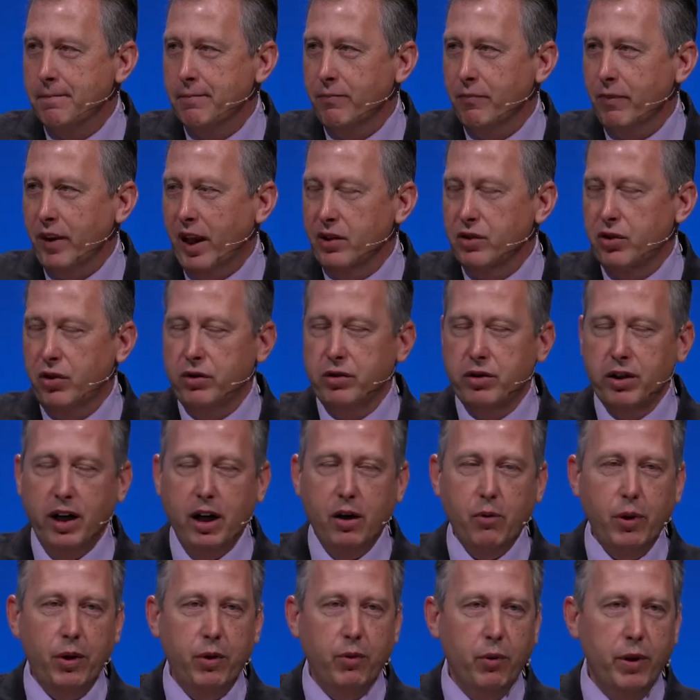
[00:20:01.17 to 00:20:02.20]
And so today
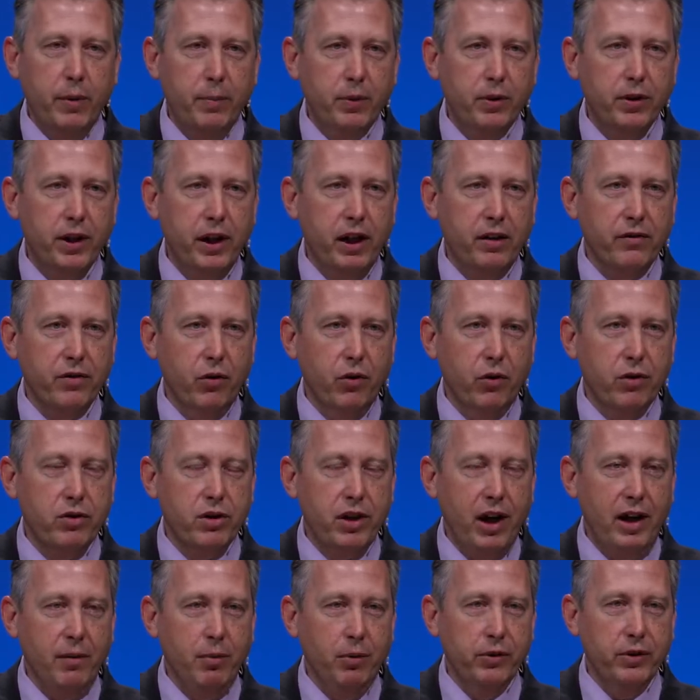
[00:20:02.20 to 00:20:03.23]
we, we partake of the Lord's
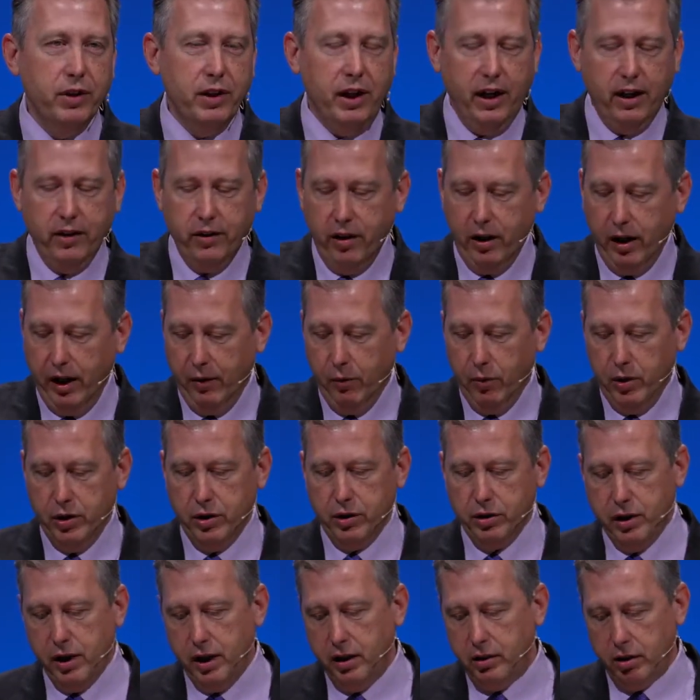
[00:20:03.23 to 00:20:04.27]
table together, and we
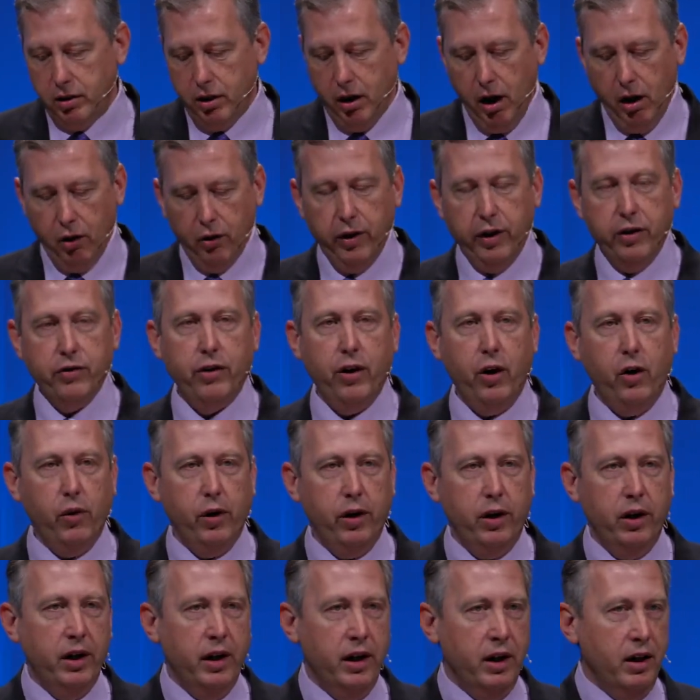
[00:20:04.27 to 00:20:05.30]
just need to know that though
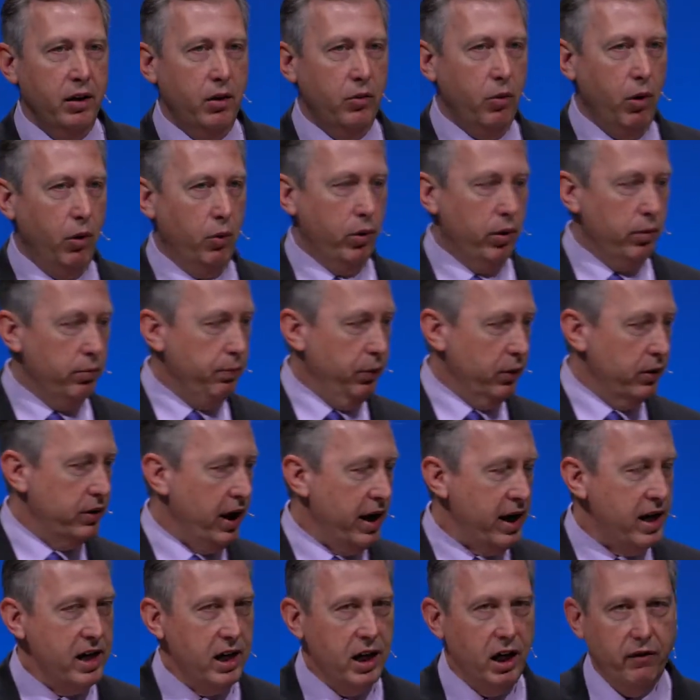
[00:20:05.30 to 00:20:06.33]
what we're
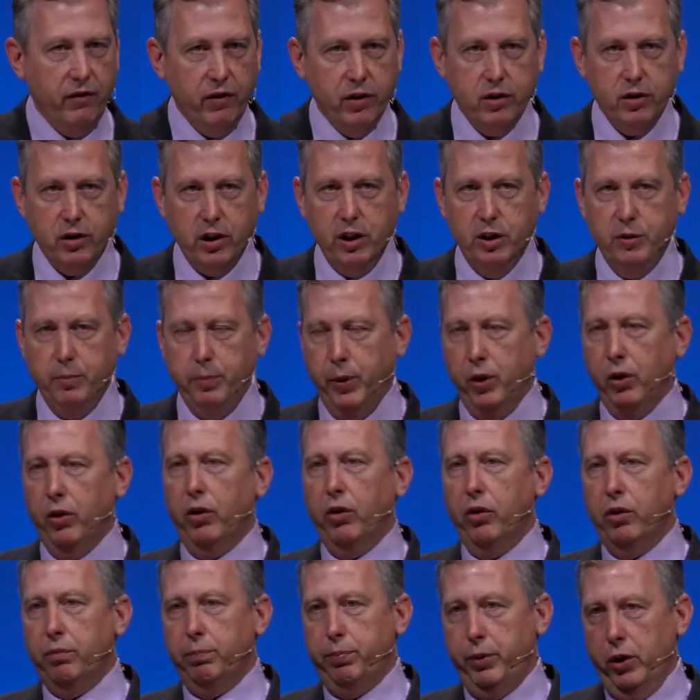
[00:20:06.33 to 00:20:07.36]
partaking of is, is
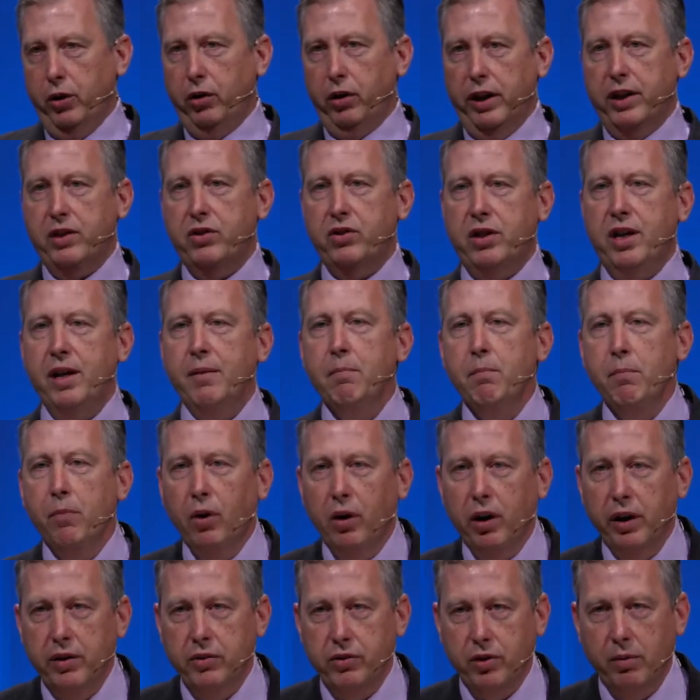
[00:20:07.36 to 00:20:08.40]
pure, purely
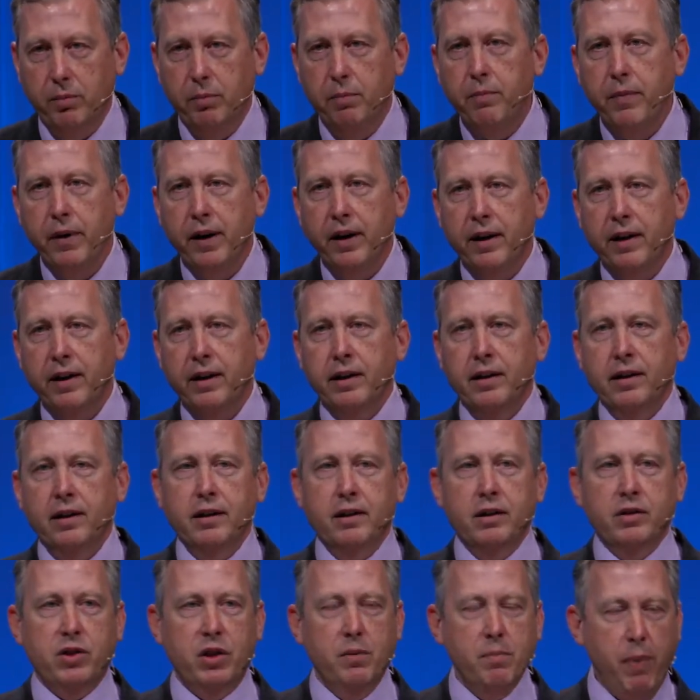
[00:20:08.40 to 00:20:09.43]
symbolism,
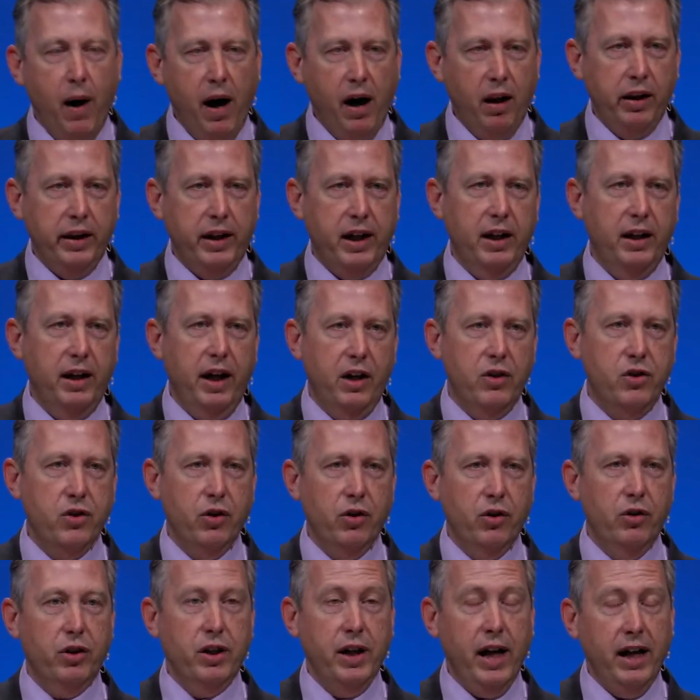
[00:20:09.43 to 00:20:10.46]
symbolic in nature,
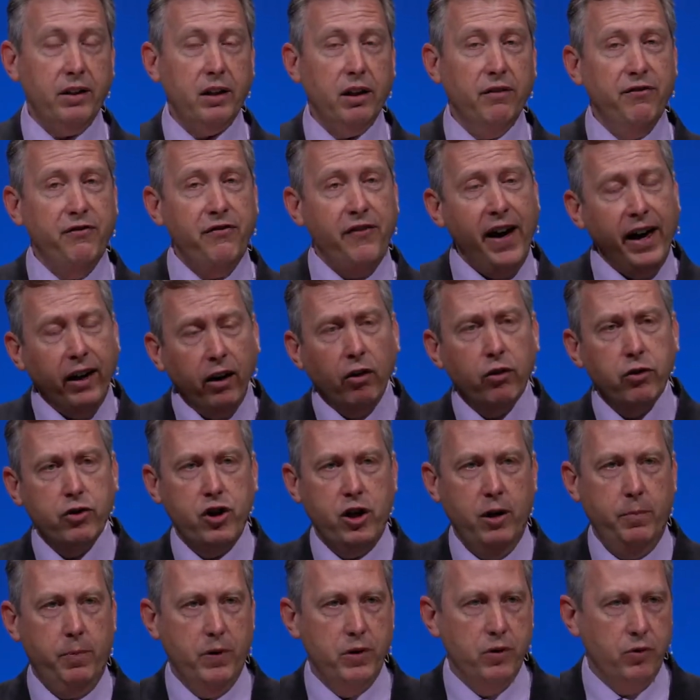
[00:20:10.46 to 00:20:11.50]
yet the
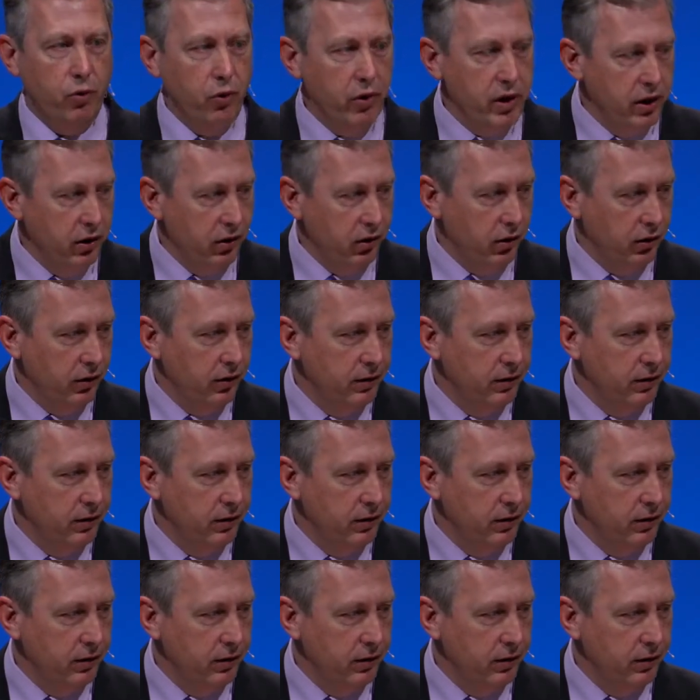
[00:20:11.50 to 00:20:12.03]
fellowship is real